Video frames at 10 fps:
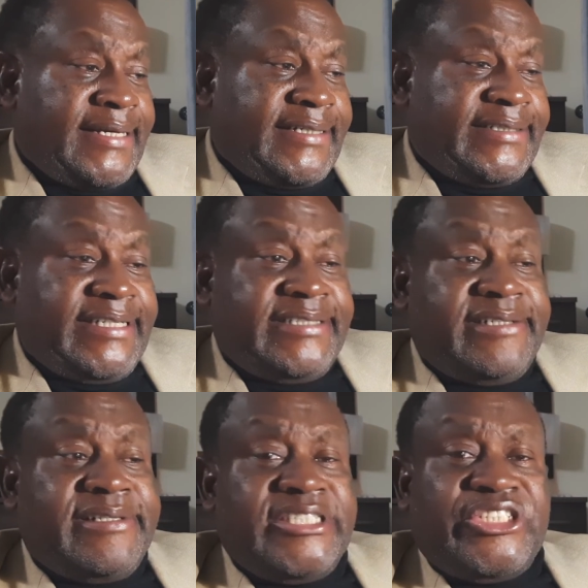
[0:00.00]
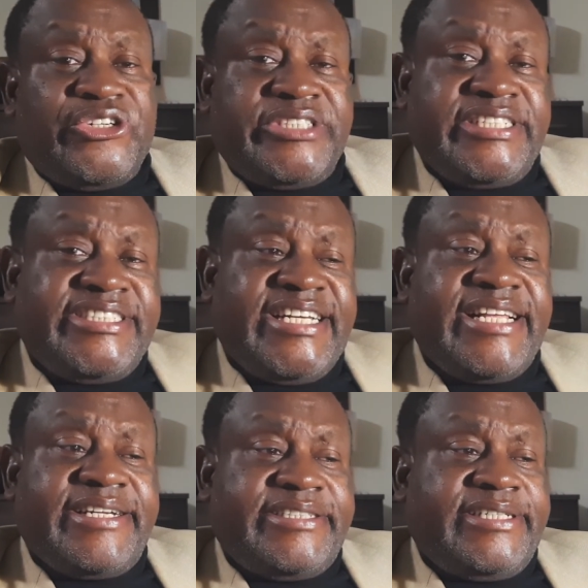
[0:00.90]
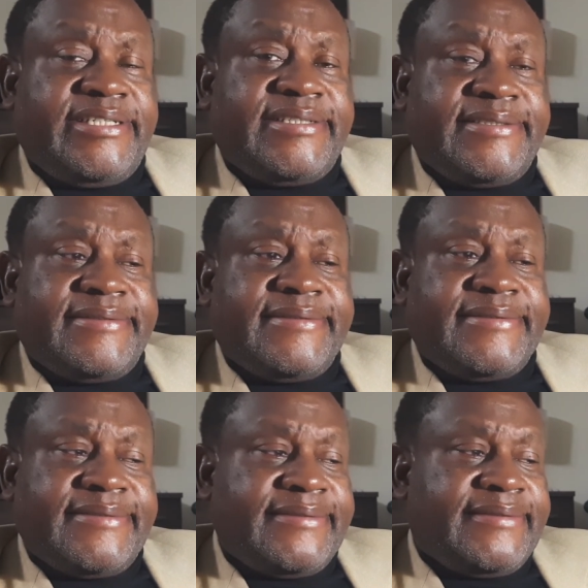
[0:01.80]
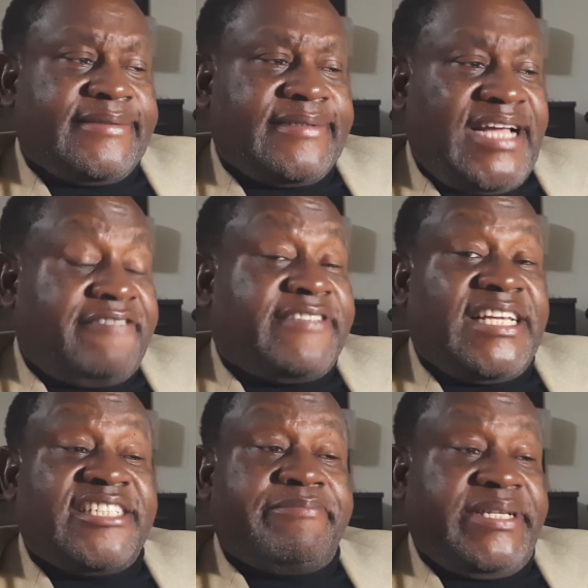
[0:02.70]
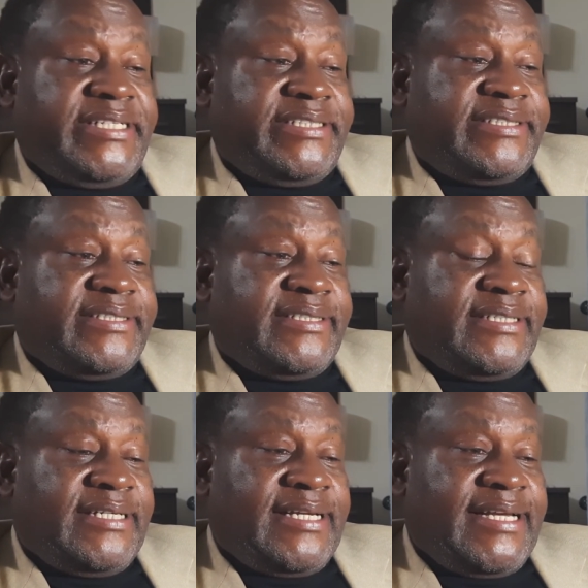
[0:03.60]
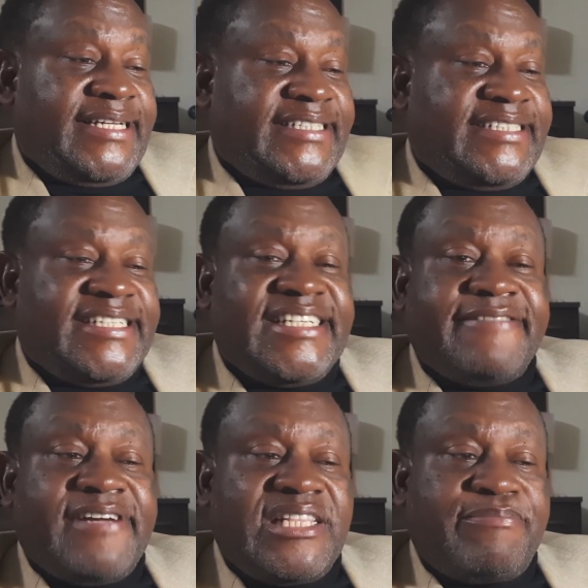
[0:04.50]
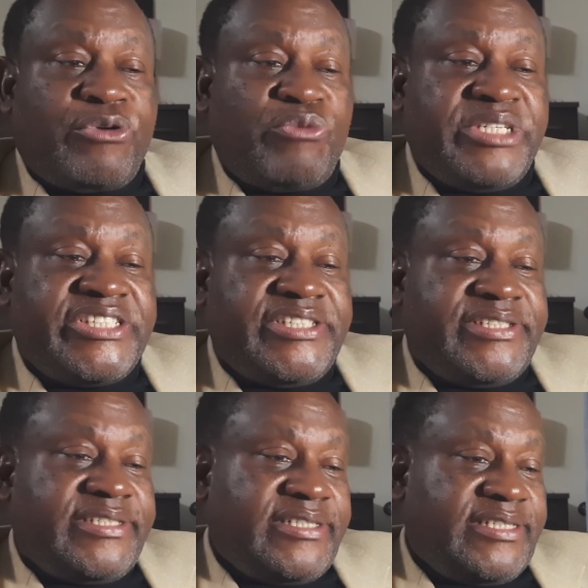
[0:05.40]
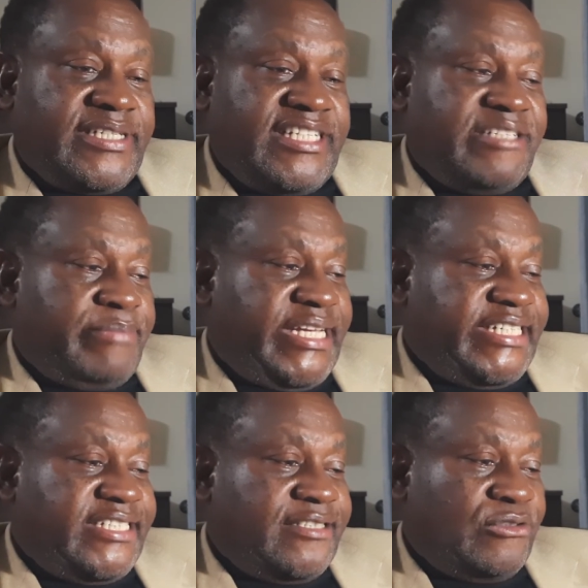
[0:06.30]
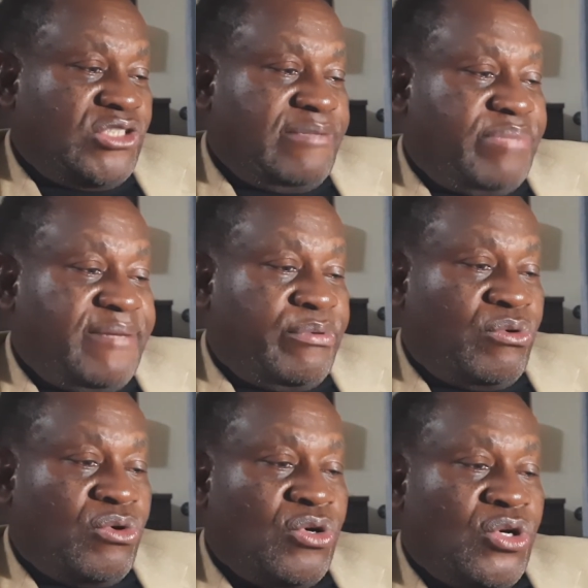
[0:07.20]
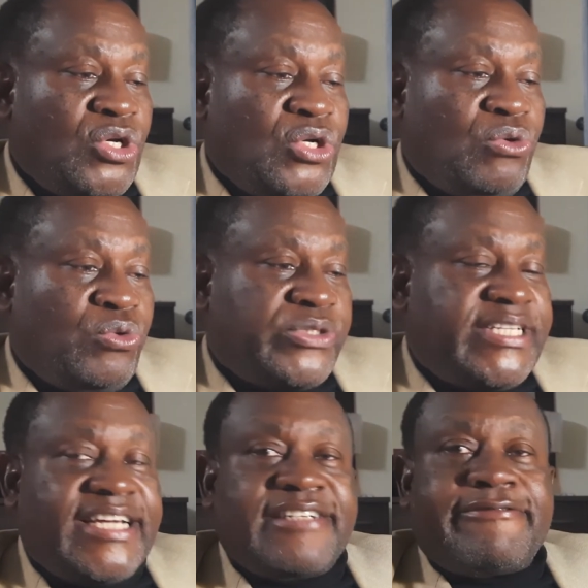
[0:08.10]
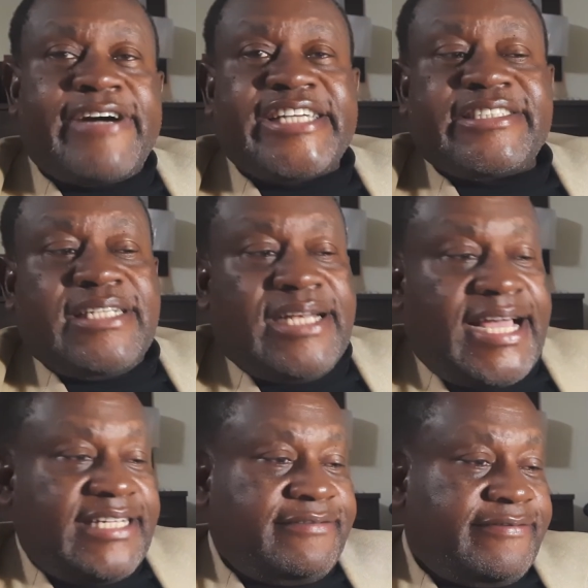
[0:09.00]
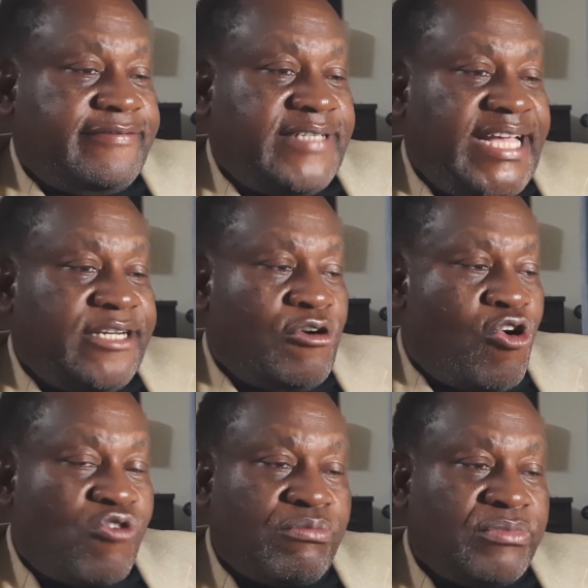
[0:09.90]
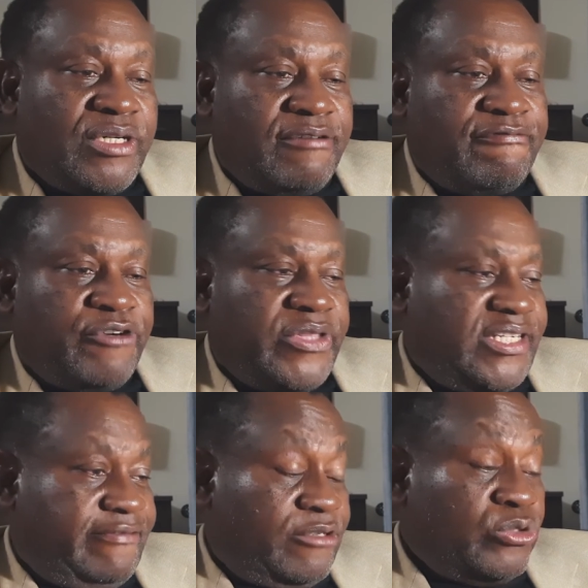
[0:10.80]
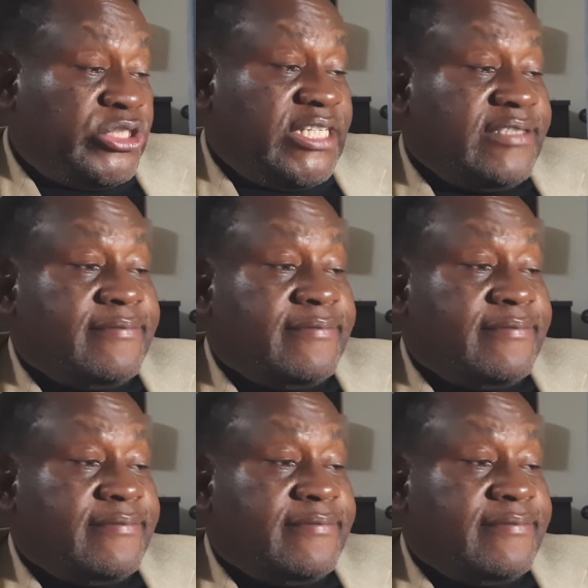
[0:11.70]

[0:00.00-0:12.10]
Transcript: Did the chosen generation, after independence, deliver the promises it made to the people who sacrificed life and home for the revolution?